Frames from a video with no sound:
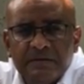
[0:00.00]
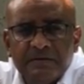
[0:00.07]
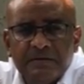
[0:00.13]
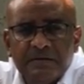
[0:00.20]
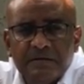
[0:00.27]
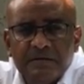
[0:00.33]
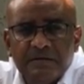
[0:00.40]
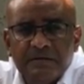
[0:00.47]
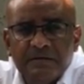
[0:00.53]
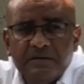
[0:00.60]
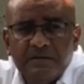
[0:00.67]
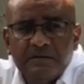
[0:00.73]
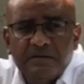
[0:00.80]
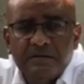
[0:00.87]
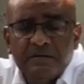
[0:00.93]
Have you
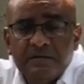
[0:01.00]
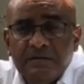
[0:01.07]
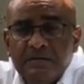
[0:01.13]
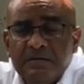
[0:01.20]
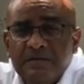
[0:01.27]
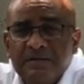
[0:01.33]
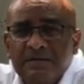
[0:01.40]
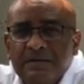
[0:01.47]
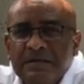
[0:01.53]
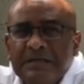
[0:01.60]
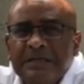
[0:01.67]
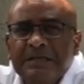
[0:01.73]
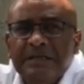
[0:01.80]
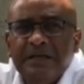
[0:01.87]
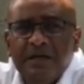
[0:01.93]
received any feedback
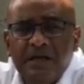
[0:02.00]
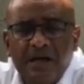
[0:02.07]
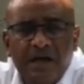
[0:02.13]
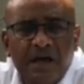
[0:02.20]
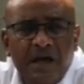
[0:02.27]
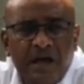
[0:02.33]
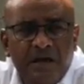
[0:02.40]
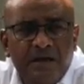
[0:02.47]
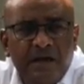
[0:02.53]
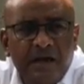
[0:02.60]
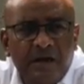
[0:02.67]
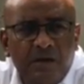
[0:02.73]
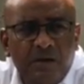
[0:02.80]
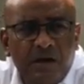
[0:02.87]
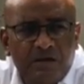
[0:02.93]

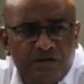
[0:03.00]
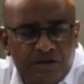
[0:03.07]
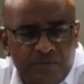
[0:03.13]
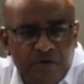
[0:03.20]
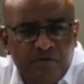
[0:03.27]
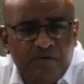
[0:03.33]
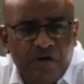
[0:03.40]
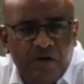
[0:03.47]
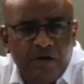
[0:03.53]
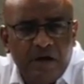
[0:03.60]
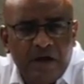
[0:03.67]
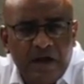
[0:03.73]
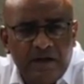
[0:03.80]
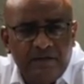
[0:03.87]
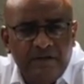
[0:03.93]
from them? I
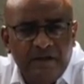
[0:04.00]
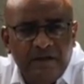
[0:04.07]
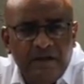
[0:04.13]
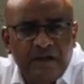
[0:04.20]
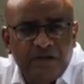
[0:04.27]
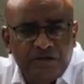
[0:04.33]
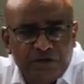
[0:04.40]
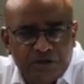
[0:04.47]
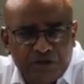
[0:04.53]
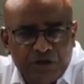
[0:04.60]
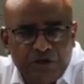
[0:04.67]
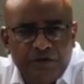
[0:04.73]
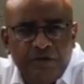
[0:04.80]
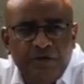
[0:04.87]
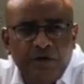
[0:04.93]
think Gail Tishir
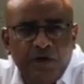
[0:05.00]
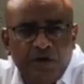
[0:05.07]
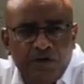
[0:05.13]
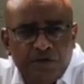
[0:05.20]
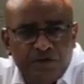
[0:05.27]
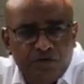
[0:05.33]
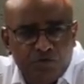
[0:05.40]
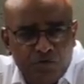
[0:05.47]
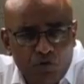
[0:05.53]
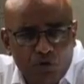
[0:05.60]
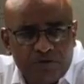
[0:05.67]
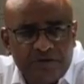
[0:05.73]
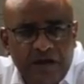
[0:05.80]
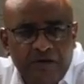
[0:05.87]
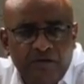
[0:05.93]
and the others wrote
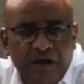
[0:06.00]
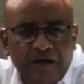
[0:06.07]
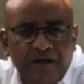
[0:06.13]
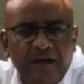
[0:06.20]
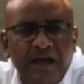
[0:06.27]
directly.